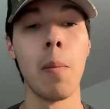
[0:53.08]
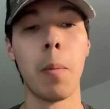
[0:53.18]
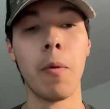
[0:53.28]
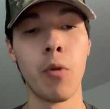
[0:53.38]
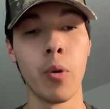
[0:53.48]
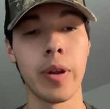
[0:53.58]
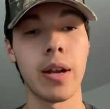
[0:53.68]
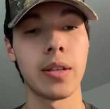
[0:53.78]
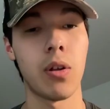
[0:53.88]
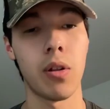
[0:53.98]
But before we get
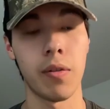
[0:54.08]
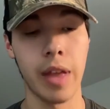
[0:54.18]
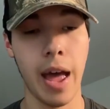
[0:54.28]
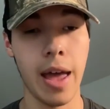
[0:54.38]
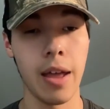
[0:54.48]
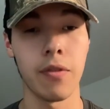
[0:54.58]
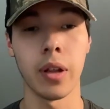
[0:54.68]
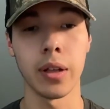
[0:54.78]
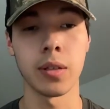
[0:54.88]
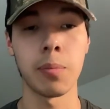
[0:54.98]
into all of that, if you
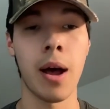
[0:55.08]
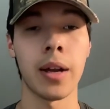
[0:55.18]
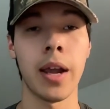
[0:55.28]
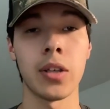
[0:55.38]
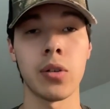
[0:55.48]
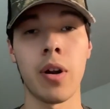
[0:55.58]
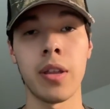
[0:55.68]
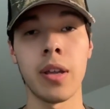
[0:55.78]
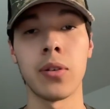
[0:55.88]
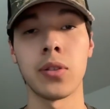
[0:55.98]
like this podcast or
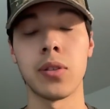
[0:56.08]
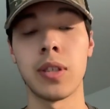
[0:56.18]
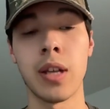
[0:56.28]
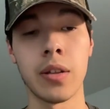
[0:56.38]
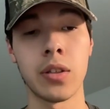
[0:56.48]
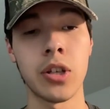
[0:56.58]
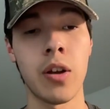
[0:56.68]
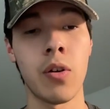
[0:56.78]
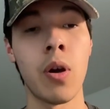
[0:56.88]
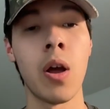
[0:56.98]
anything else you see on this
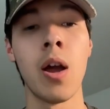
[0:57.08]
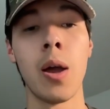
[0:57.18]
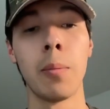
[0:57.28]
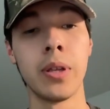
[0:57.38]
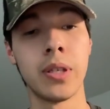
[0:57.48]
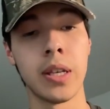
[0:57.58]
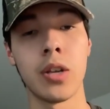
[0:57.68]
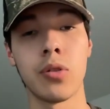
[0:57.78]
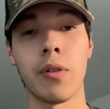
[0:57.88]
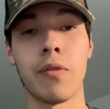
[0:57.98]
channel, please
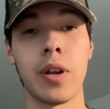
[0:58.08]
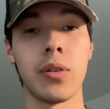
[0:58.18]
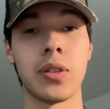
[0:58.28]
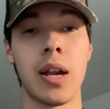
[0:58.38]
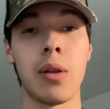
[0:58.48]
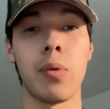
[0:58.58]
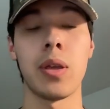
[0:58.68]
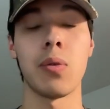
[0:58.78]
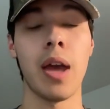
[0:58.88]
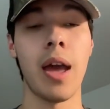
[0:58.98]
engage with our videos in any way
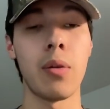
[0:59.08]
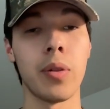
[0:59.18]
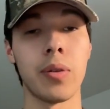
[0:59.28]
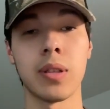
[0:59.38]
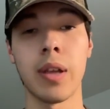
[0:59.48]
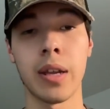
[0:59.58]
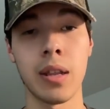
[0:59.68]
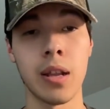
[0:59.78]
you can, whether it's liking